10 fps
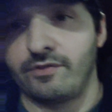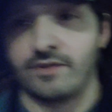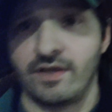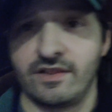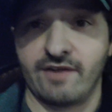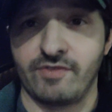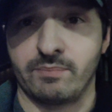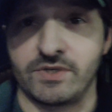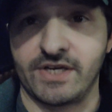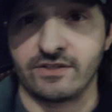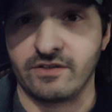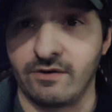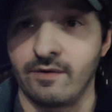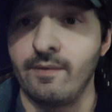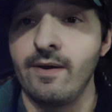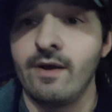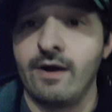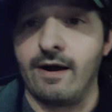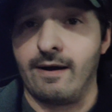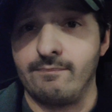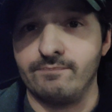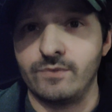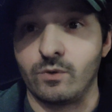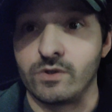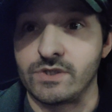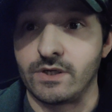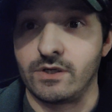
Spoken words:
I thought I left the projector light on. Or is it a